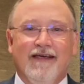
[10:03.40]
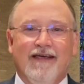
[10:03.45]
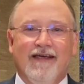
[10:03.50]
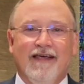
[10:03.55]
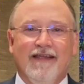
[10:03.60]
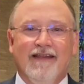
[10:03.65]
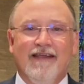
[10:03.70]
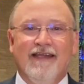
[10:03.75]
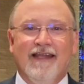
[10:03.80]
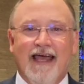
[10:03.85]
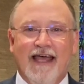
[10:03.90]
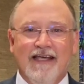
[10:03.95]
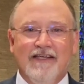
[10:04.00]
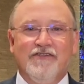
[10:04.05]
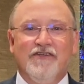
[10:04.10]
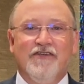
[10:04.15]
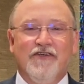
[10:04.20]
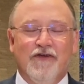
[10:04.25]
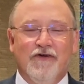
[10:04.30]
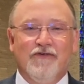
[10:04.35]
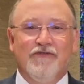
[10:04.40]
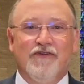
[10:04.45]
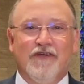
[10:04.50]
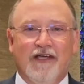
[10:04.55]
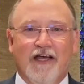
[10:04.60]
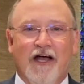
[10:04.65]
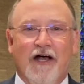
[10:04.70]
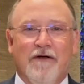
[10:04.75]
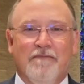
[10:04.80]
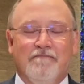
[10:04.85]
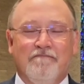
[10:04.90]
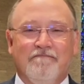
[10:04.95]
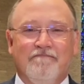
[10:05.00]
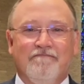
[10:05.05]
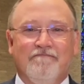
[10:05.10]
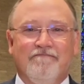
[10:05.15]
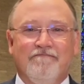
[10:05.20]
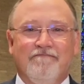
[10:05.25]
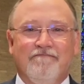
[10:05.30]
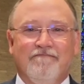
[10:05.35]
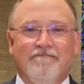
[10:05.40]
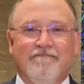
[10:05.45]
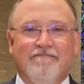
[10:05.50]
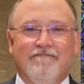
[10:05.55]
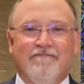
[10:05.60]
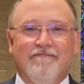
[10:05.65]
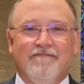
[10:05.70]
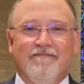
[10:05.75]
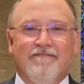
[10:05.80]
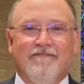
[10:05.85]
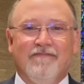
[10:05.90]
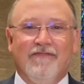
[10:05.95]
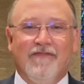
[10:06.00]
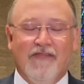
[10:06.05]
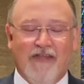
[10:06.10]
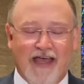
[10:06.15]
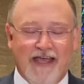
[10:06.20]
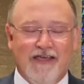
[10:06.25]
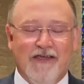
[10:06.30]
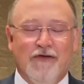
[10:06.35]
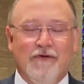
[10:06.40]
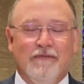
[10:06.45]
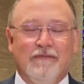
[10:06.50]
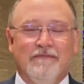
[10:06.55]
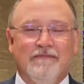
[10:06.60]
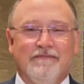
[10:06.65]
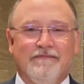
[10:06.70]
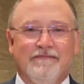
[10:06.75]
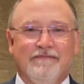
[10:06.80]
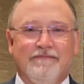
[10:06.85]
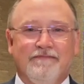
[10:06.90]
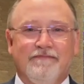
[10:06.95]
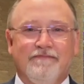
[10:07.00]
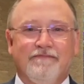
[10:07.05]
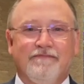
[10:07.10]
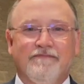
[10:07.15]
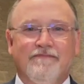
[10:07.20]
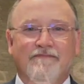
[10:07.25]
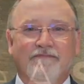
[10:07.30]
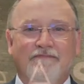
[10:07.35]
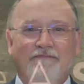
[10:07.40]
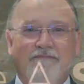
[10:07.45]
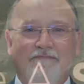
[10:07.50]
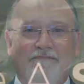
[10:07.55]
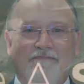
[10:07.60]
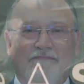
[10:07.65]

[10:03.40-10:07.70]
in the days and years to come. Thank you.